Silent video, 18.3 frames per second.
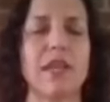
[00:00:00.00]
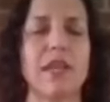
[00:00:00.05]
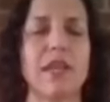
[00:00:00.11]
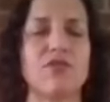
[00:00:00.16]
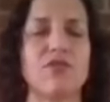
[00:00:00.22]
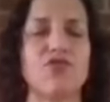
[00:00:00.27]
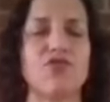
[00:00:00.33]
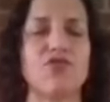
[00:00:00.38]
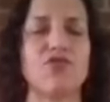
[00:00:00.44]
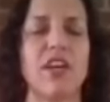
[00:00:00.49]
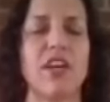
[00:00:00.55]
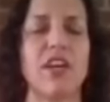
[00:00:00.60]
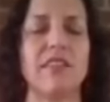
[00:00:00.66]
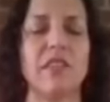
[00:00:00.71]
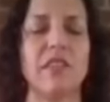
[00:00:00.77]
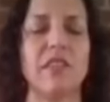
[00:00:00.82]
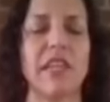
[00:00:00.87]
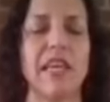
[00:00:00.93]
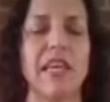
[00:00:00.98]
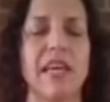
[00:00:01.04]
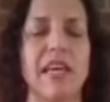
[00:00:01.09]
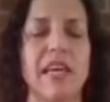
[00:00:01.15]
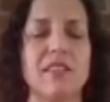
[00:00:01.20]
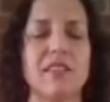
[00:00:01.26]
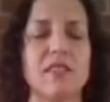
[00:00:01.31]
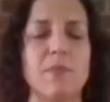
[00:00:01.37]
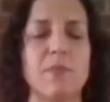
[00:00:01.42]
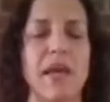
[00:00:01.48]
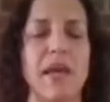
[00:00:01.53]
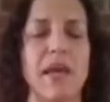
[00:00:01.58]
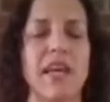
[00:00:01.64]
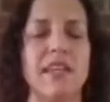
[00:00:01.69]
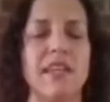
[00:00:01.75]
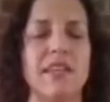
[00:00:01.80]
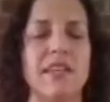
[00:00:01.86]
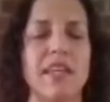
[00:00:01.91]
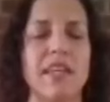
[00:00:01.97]
that's gently
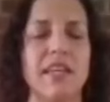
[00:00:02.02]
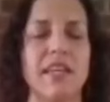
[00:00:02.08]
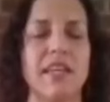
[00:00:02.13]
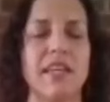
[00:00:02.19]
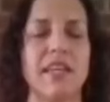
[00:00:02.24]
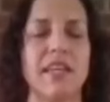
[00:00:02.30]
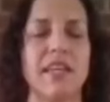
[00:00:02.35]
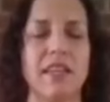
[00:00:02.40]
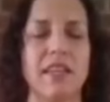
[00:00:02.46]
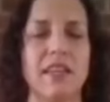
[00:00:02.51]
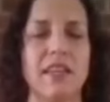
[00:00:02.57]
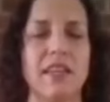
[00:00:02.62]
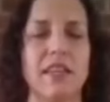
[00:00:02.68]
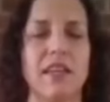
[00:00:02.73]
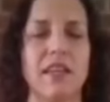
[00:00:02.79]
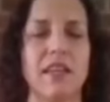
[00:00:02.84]
expanding